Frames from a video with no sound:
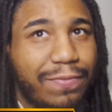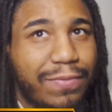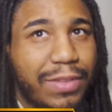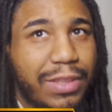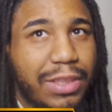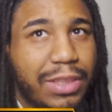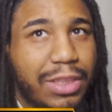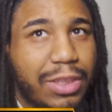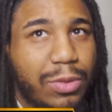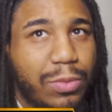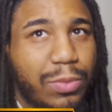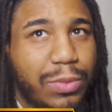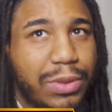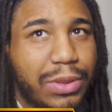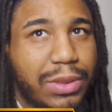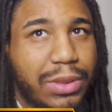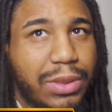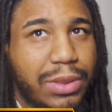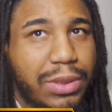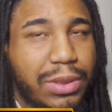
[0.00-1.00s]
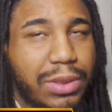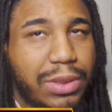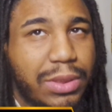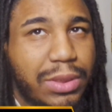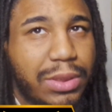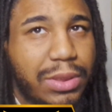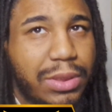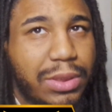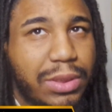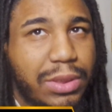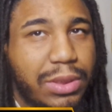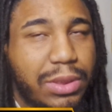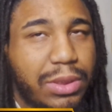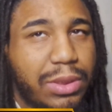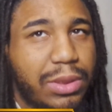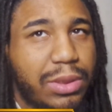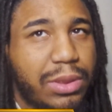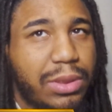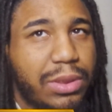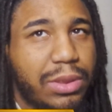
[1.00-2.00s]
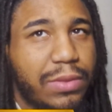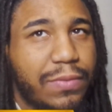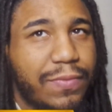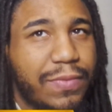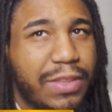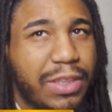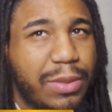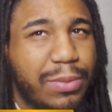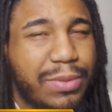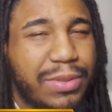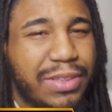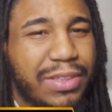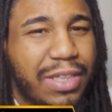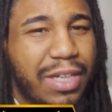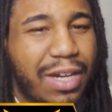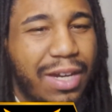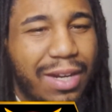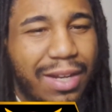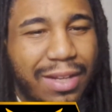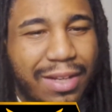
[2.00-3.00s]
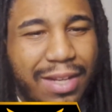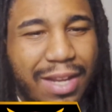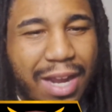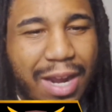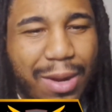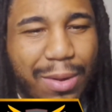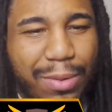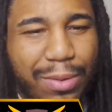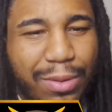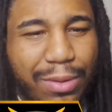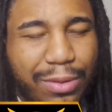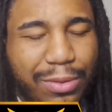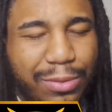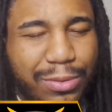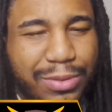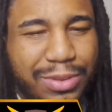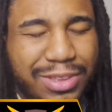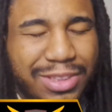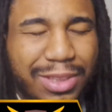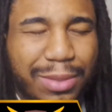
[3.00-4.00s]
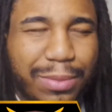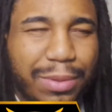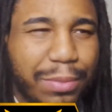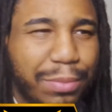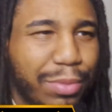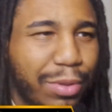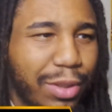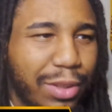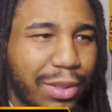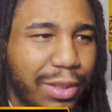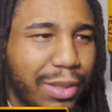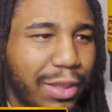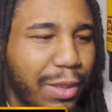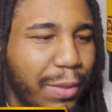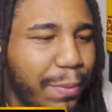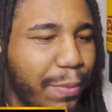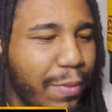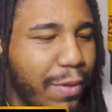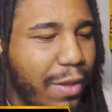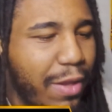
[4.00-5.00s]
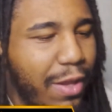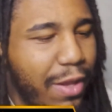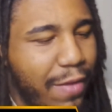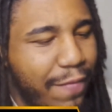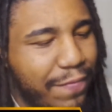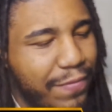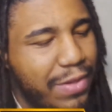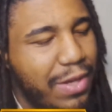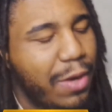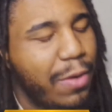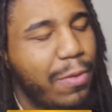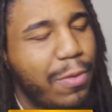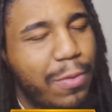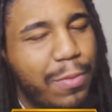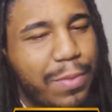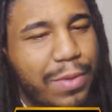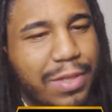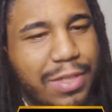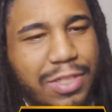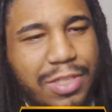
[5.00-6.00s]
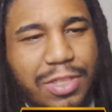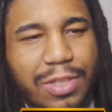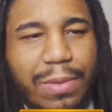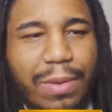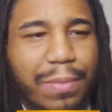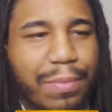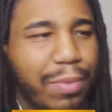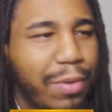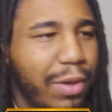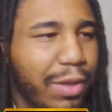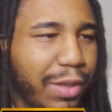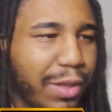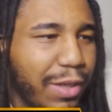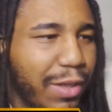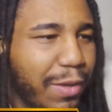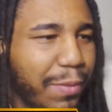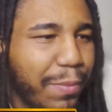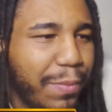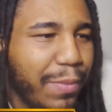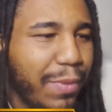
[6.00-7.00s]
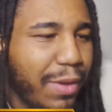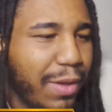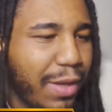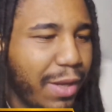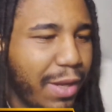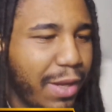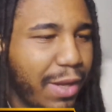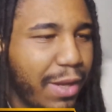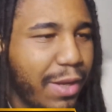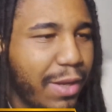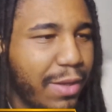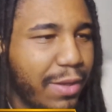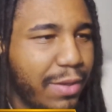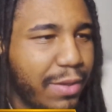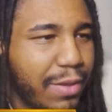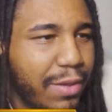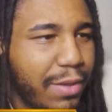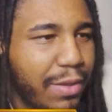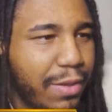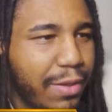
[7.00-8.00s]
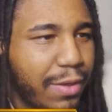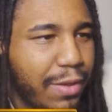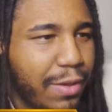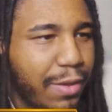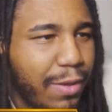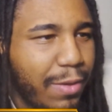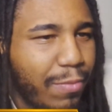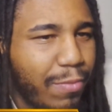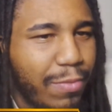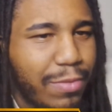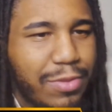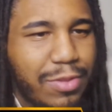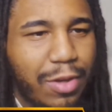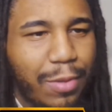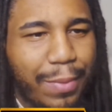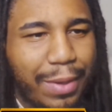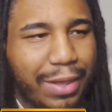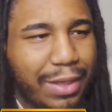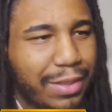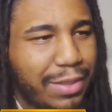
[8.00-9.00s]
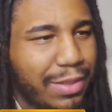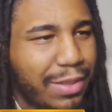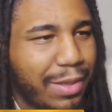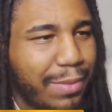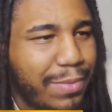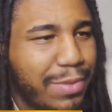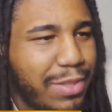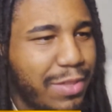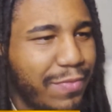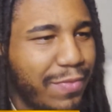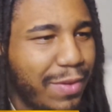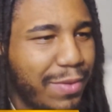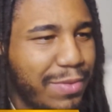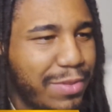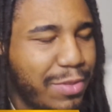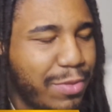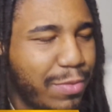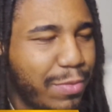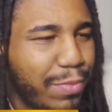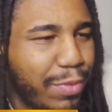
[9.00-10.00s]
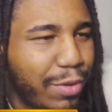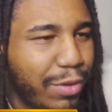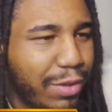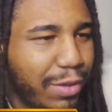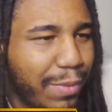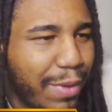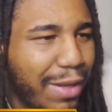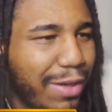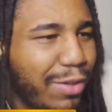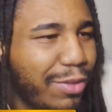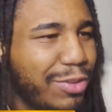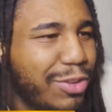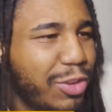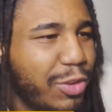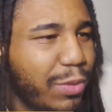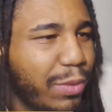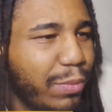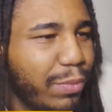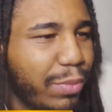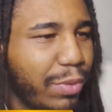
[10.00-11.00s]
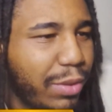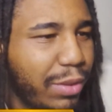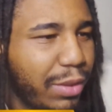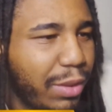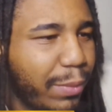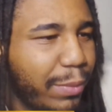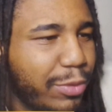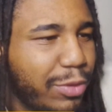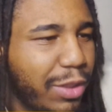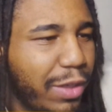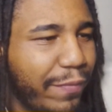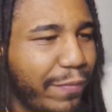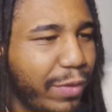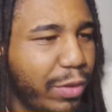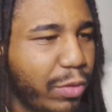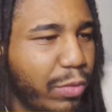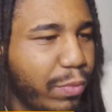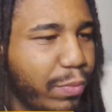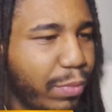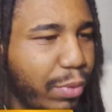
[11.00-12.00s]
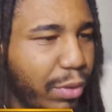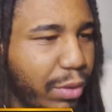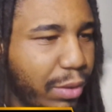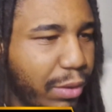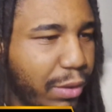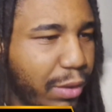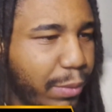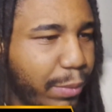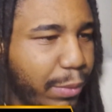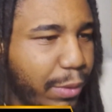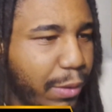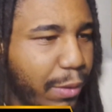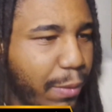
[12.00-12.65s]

think it was Colin Cowherd or someone brought it up. I forgot who it was. Someone brought it up. And we'll talk about it today. Let me see who brought it up. I know someone brought it up. I'm trying to think who brought it up,